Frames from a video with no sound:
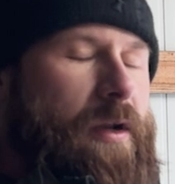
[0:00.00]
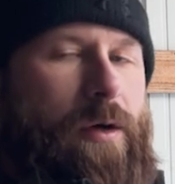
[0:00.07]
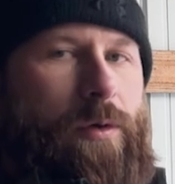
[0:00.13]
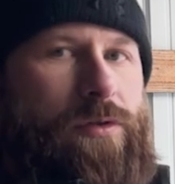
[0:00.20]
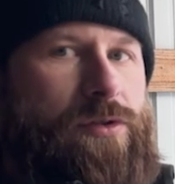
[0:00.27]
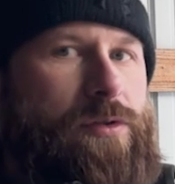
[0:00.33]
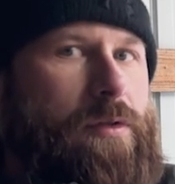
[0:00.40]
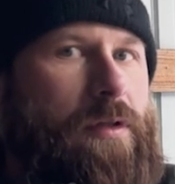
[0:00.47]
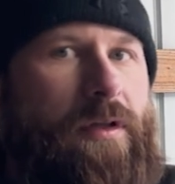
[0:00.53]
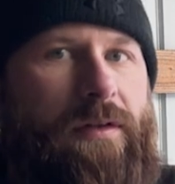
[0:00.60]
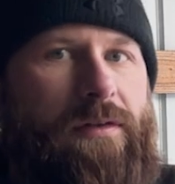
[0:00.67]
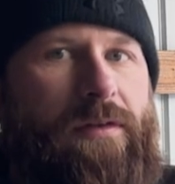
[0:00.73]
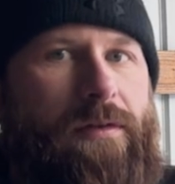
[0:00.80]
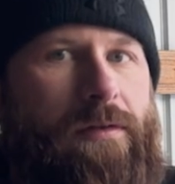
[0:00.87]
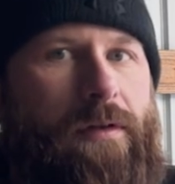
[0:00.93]
always shoot at
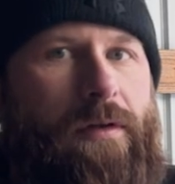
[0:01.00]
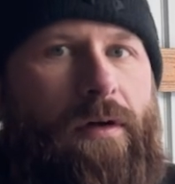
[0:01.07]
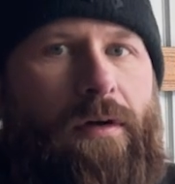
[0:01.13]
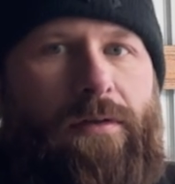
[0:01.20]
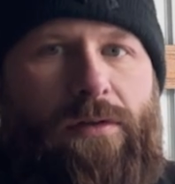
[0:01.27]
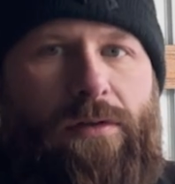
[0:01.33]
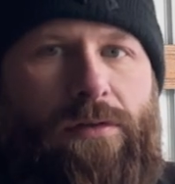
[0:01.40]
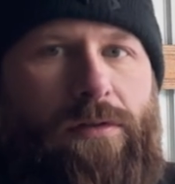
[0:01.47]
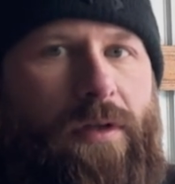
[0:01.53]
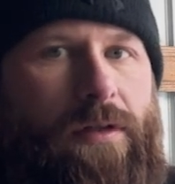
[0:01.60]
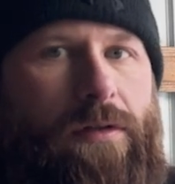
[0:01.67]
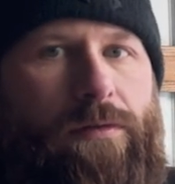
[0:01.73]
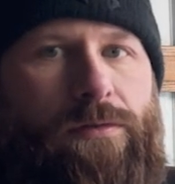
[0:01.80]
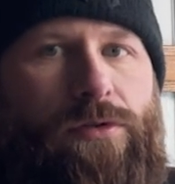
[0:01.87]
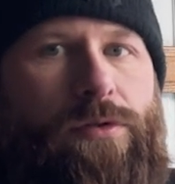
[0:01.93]
like 60 yards. I just
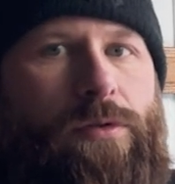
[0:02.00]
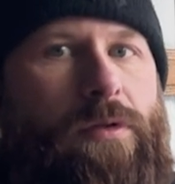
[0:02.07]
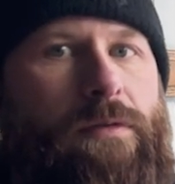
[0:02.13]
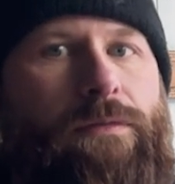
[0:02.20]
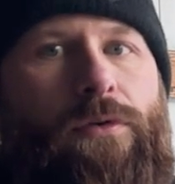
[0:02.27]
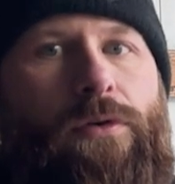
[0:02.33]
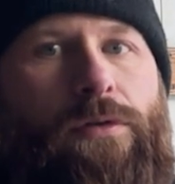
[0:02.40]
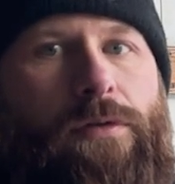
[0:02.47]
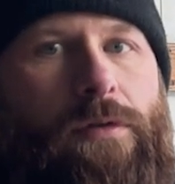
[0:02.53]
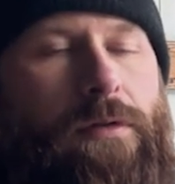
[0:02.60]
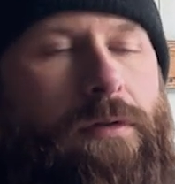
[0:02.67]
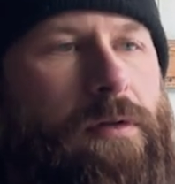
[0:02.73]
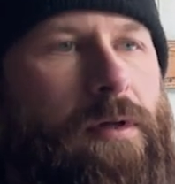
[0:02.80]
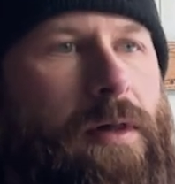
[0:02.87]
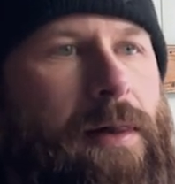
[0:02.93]
liked shooting further.
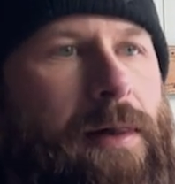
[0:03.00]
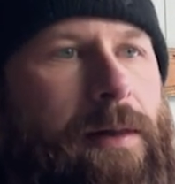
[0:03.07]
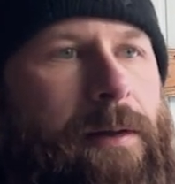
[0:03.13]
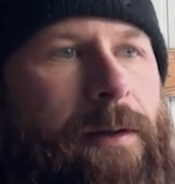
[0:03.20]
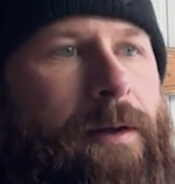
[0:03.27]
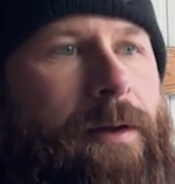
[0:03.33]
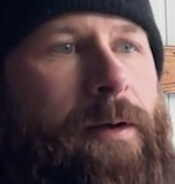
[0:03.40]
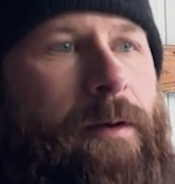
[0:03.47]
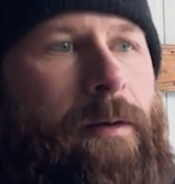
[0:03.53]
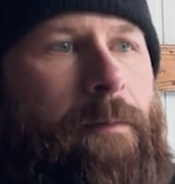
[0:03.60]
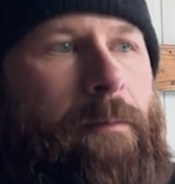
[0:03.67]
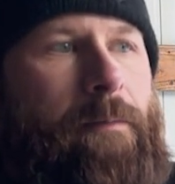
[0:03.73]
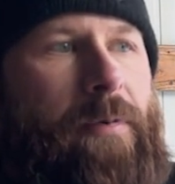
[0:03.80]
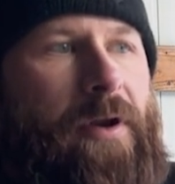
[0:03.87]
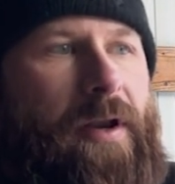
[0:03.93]

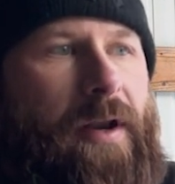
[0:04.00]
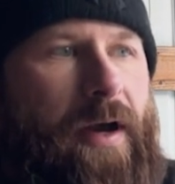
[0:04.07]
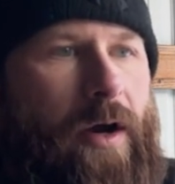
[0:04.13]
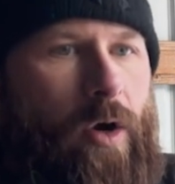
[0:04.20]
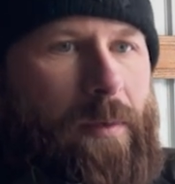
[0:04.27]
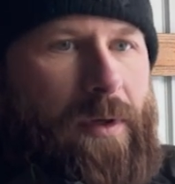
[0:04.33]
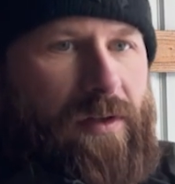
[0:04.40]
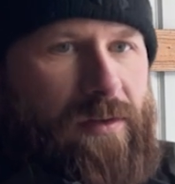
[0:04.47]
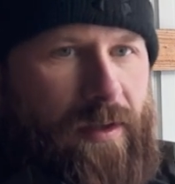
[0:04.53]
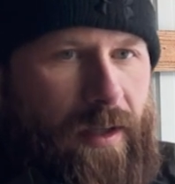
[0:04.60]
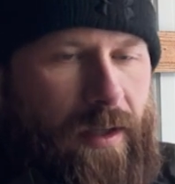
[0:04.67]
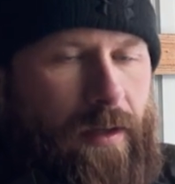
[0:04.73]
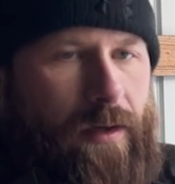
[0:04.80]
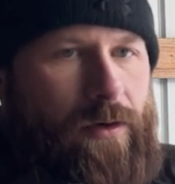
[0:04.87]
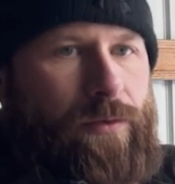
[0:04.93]
But now I'm
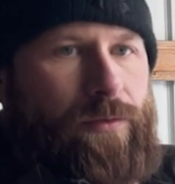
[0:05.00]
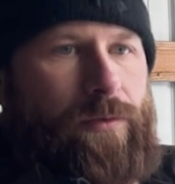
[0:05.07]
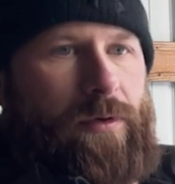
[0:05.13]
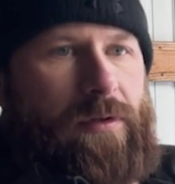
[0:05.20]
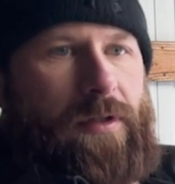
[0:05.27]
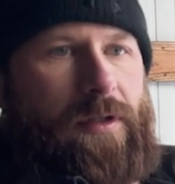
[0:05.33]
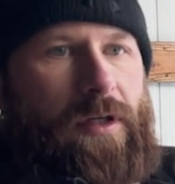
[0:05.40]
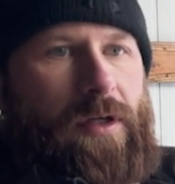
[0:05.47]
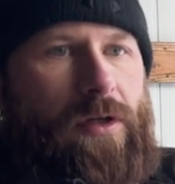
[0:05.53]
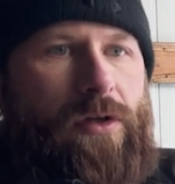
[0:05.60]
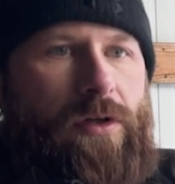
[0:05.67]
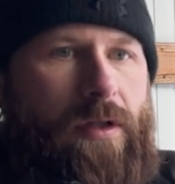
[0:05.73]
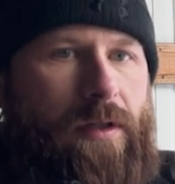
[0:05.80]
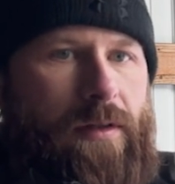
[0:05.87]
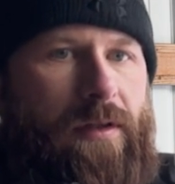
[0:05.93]
excited to really get
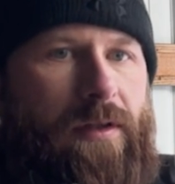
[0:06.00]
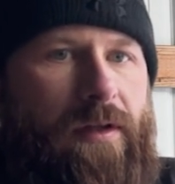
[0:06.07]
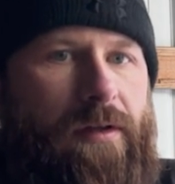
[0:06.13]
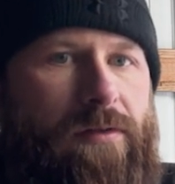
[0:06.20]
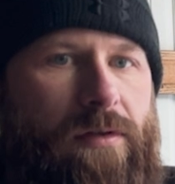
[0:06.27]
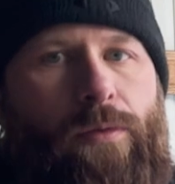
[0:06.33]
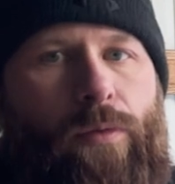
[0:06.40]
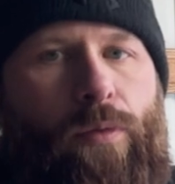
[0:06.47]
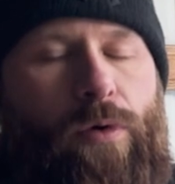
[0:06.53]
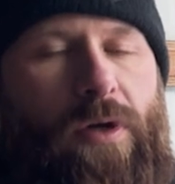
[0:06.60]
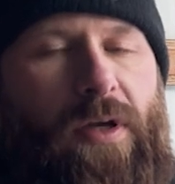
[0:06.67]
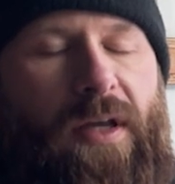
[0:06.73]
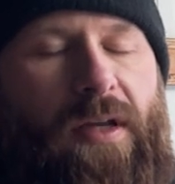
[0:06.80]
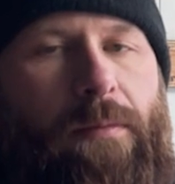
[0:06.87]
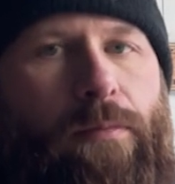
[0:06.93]
good at this,
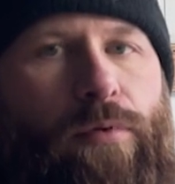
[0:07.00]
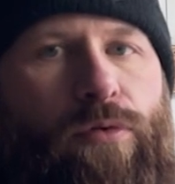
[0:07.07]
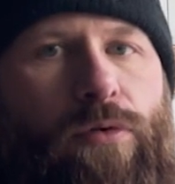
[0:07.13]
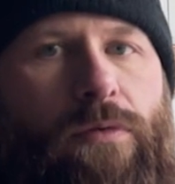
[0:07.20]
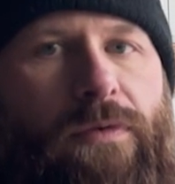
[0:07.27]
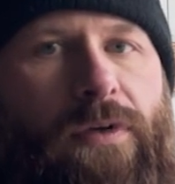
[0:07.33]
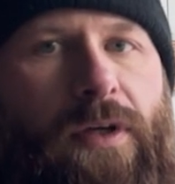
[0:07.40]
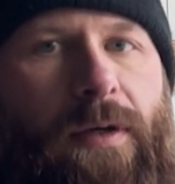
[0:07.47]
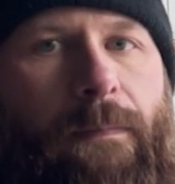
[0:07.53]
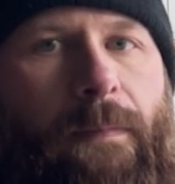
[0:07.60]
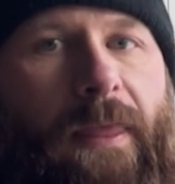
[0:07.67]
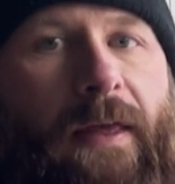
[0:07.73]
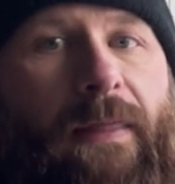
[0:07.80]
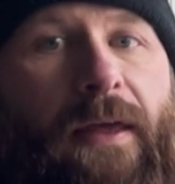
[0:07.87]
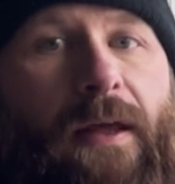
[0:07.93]
work at improving,
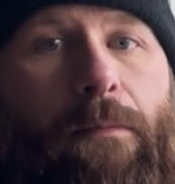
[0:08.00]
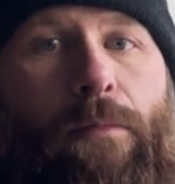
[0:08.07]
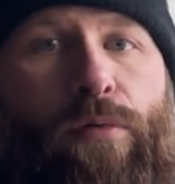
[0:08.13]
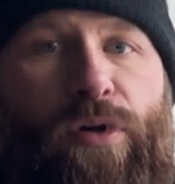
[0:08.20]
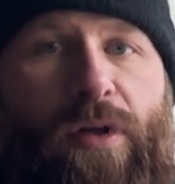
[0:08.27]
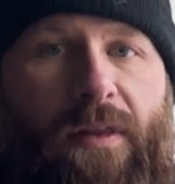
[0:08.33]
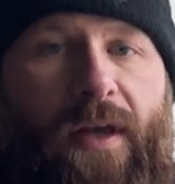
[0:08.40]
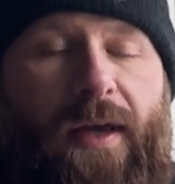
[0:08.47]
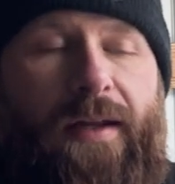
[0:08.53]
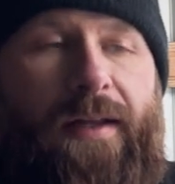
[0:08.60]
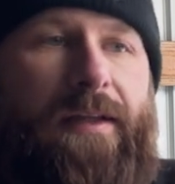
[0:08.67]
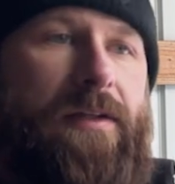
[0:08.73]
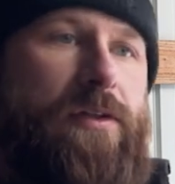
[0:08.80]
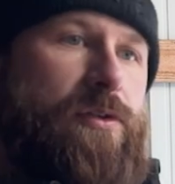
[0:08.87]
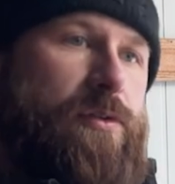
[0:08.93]
and then bring that
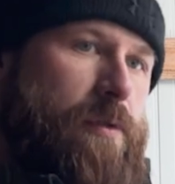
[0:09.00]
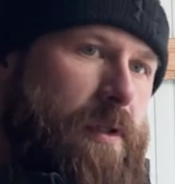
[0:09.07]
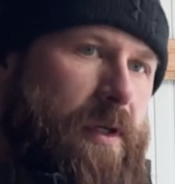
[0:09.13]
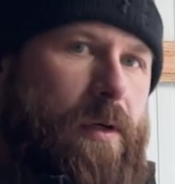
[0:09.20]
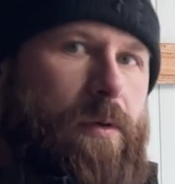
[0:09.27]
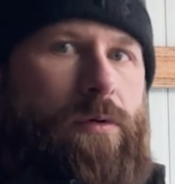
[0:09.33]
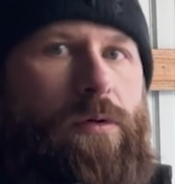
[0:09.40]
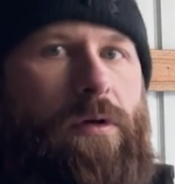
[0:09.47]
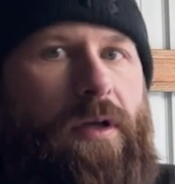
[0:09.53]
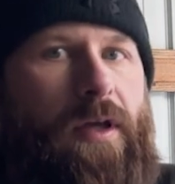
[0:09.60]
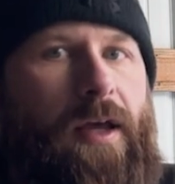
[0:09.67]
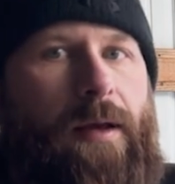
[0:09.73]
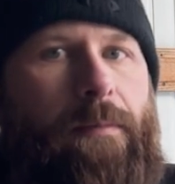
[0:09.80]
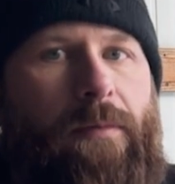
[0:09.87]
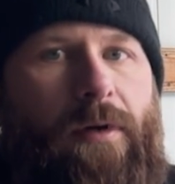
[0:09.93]
into the outdoor
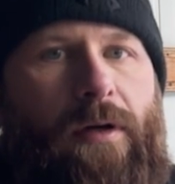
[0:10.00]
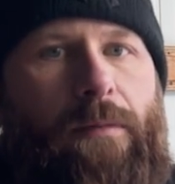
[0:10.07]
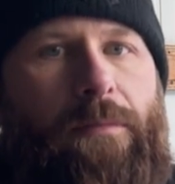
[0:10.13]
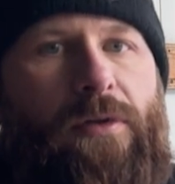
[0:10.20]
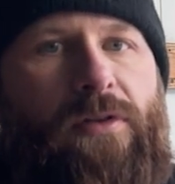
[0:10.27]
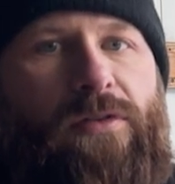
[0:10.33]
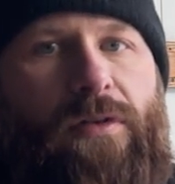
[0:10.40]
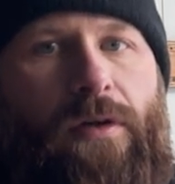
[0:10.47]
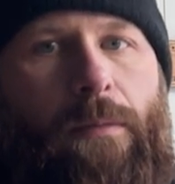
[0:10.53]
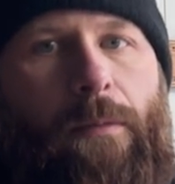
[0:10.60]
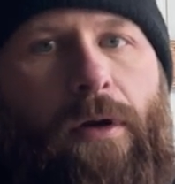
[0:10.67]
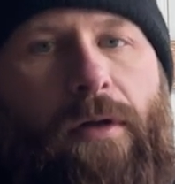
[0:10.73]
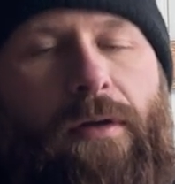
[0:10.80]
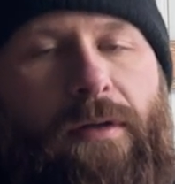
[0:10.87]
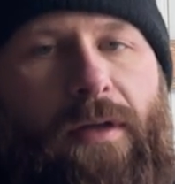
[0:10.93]
game come this
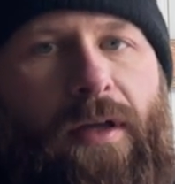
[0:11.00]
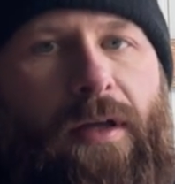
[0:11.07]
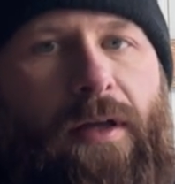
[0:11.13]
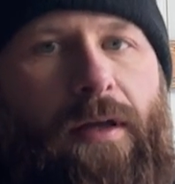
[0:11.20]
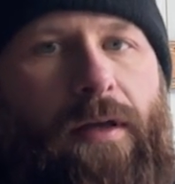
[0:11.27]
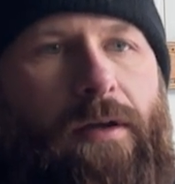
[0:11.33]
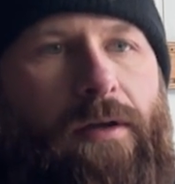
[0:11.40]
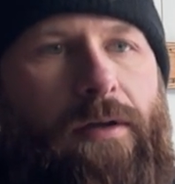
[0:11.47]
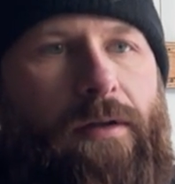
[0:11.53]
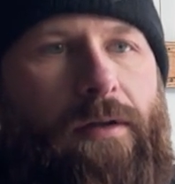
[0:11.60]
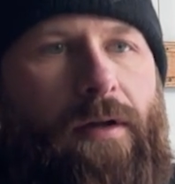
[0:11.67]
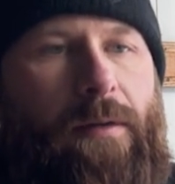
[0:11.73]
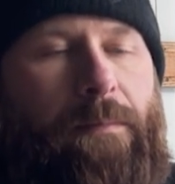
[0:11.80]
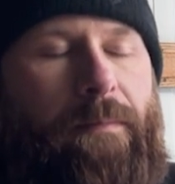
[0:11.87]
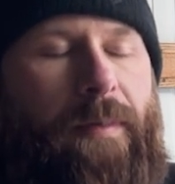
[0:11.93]
summer. And
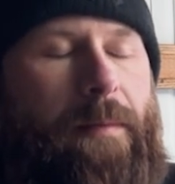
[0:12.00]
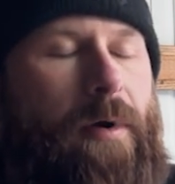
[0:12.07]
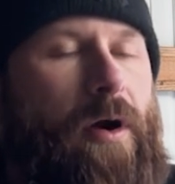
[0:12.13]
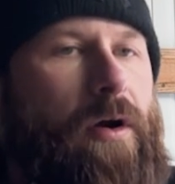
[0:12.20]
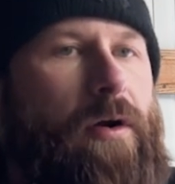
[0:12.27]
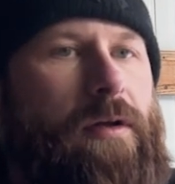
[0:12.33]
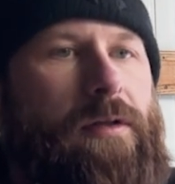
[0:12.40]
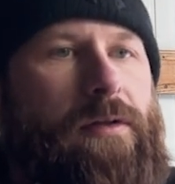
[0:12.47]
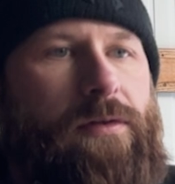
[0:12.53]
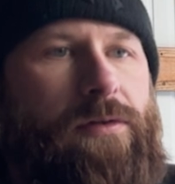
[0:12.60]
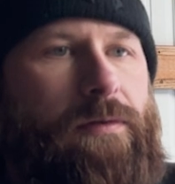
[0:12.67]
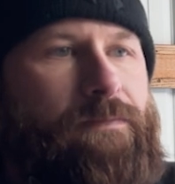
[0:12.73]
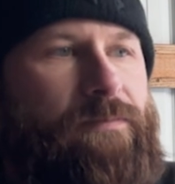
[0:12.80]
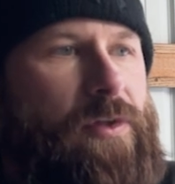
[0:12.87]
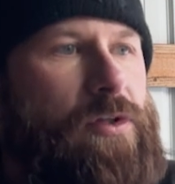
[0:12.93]
I'm already
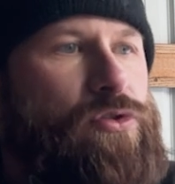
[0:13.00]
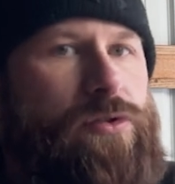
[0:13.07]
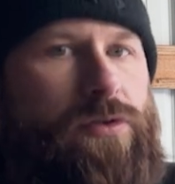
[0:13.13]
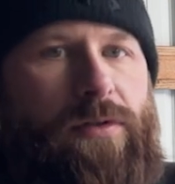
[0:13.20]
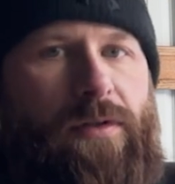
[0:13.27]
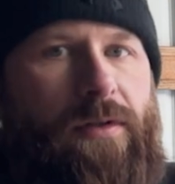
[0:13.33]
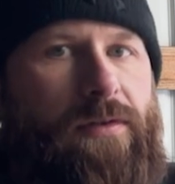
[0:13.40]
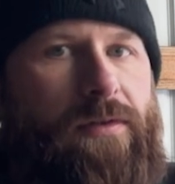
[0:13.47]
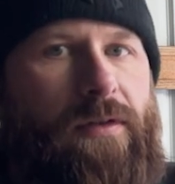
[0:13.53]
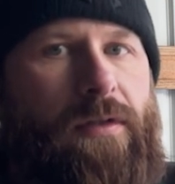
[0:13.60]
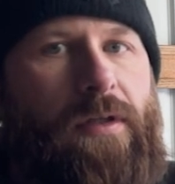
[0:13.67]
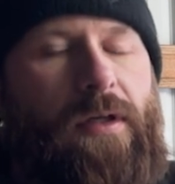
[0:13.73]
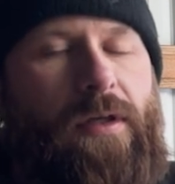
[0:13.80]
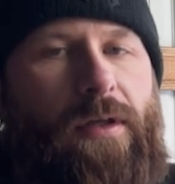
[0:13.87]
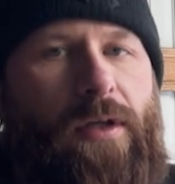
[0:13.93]
interested to
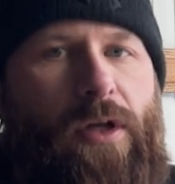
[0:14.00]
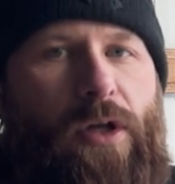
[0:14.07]
see